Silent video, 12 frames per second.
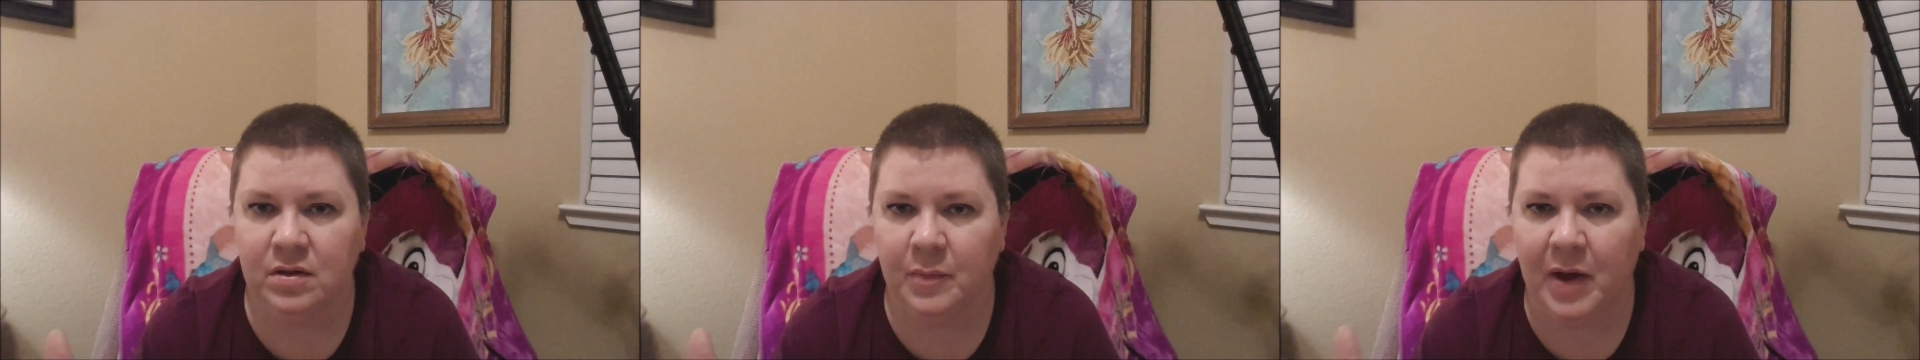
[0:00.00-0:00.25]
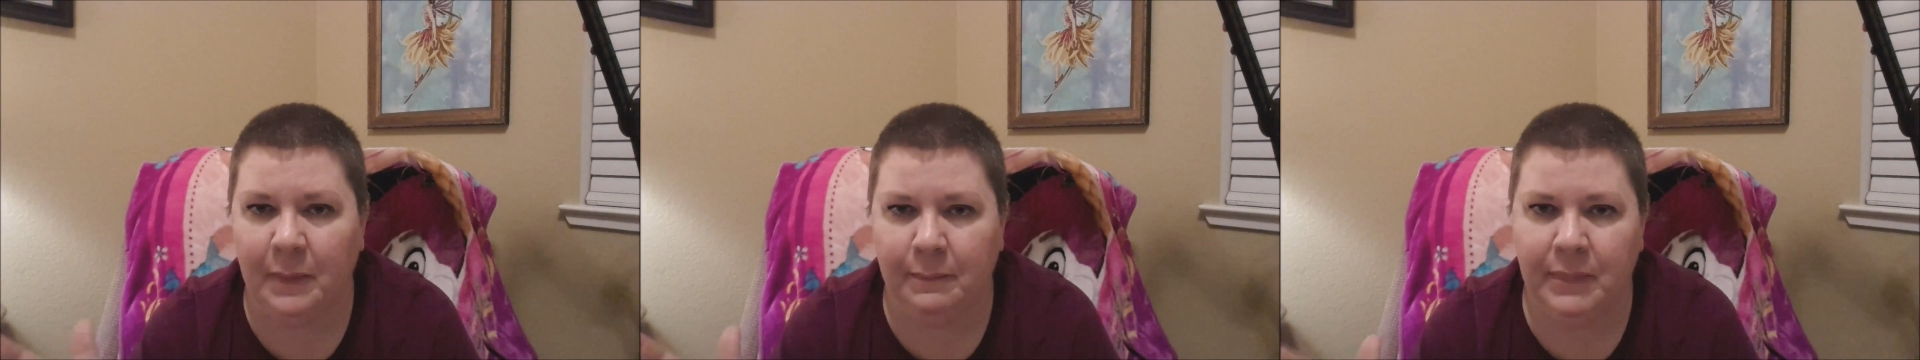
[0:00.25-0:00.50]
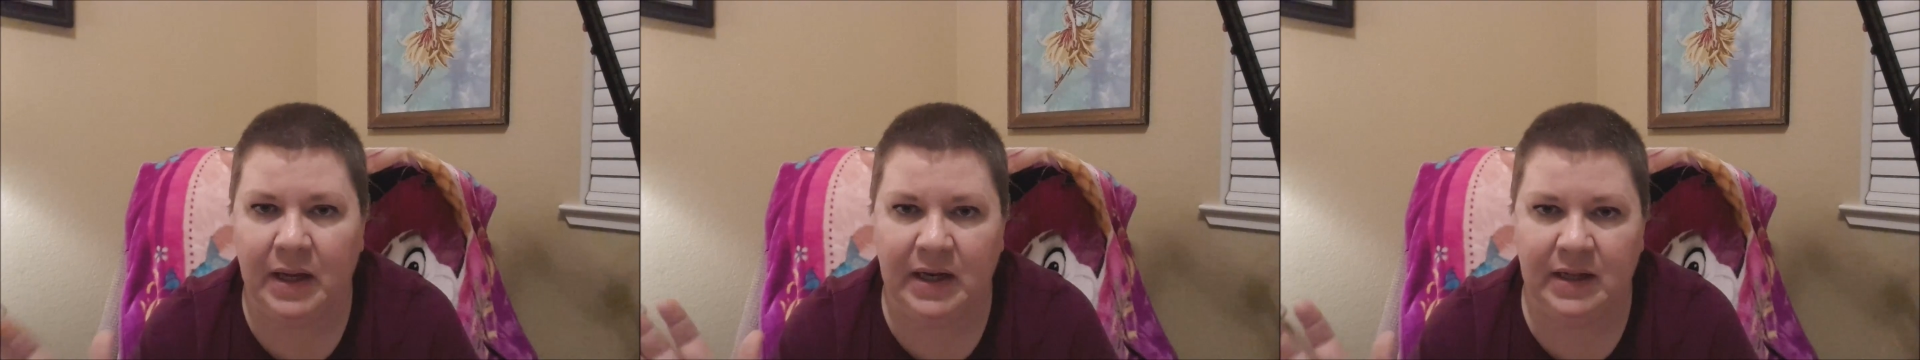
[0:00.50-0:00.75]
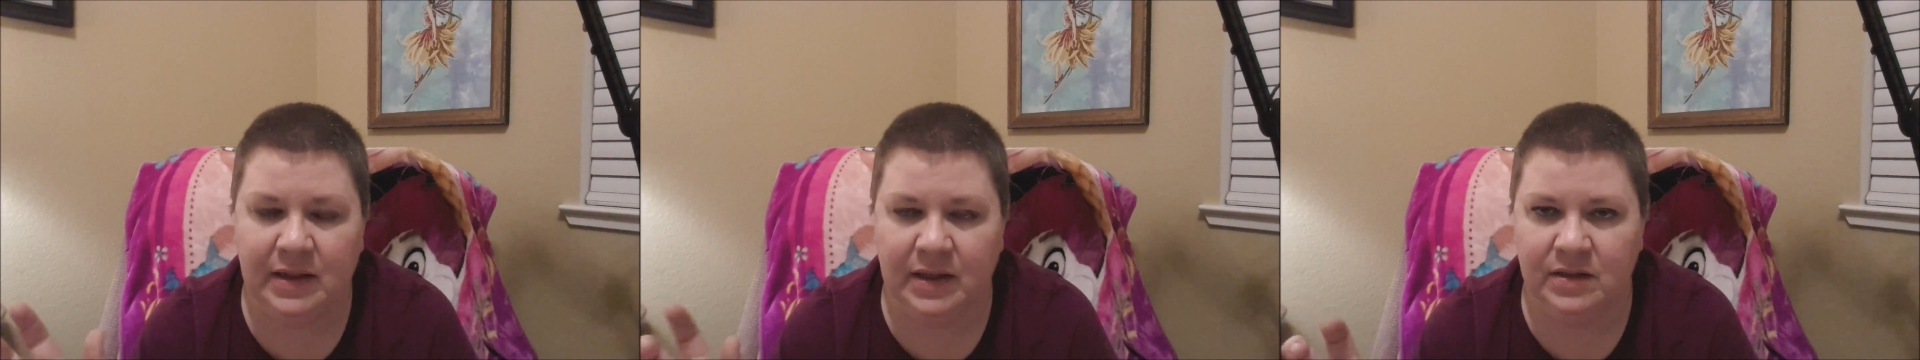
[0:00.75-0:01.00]
about
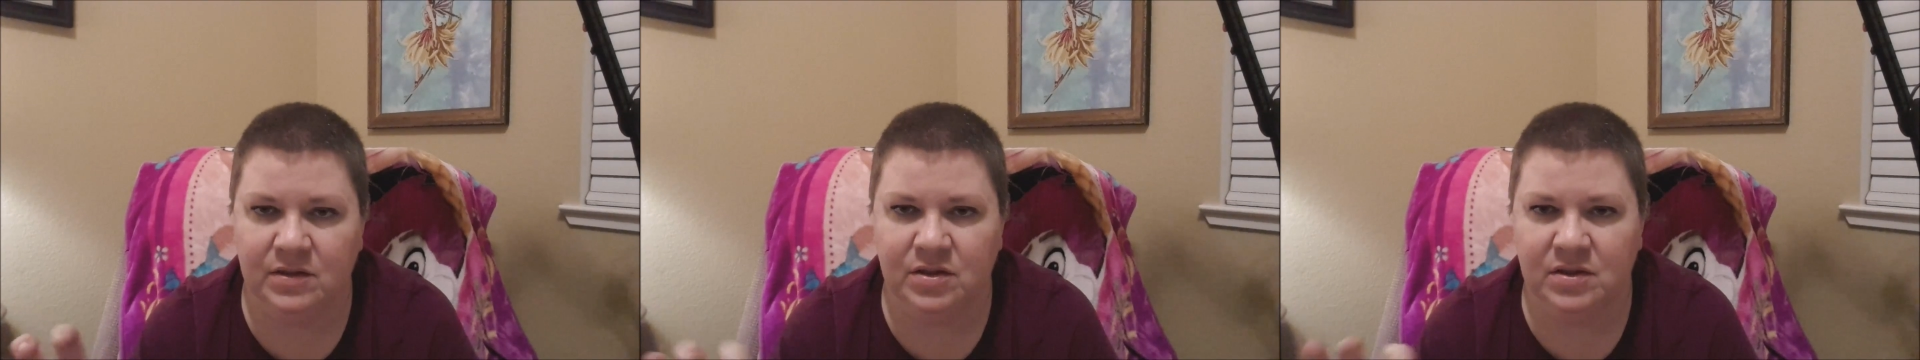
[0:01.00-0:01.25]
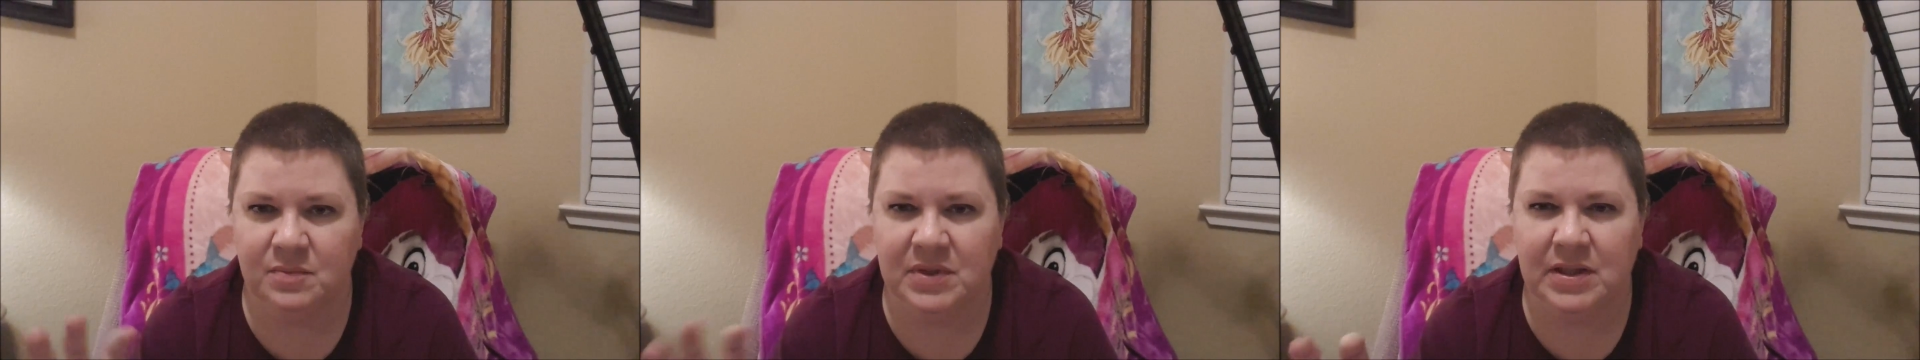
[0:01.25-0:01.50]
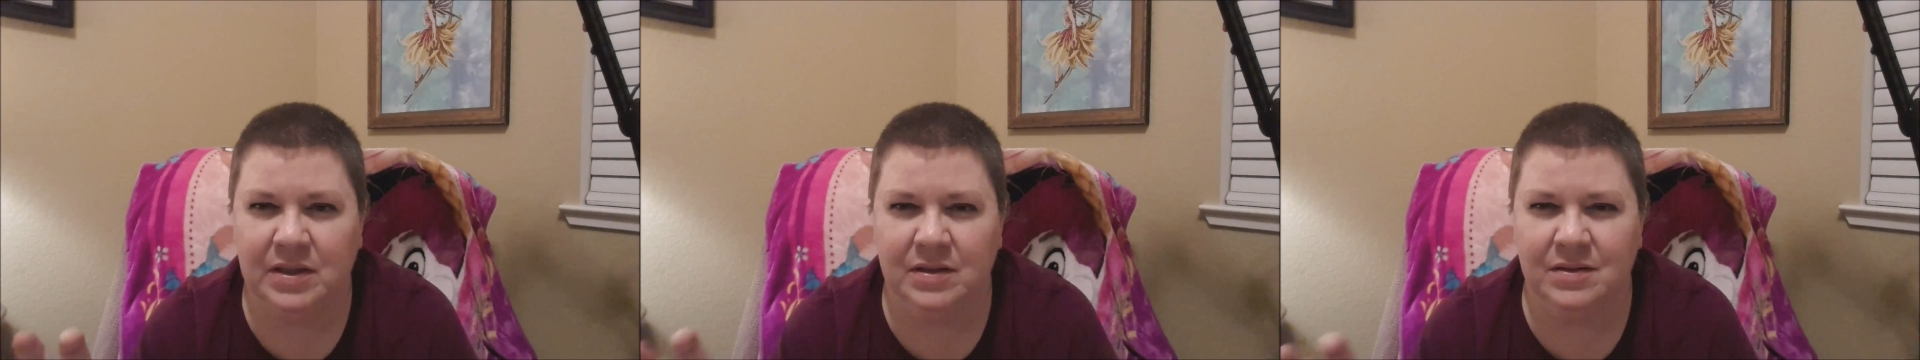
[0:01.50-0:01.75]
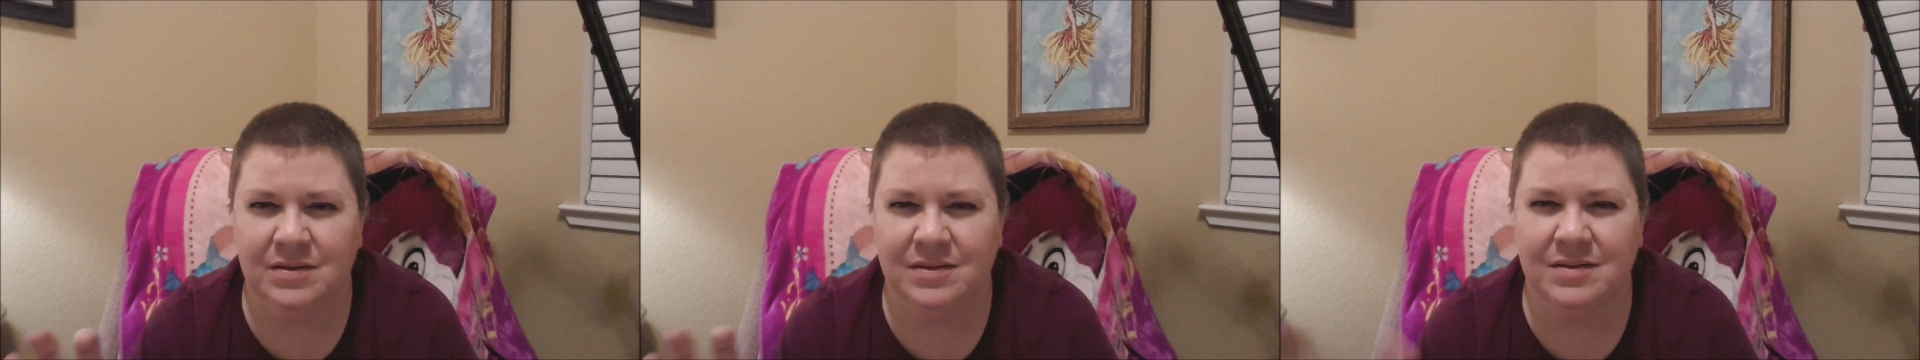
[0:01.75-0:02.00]
many things just
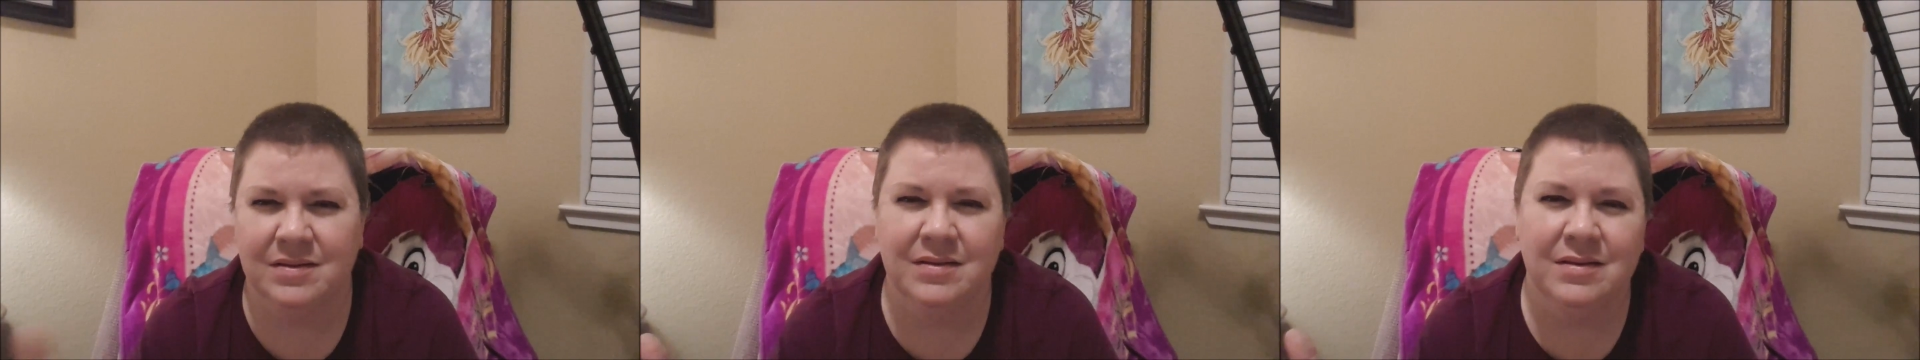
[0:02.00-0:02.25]
because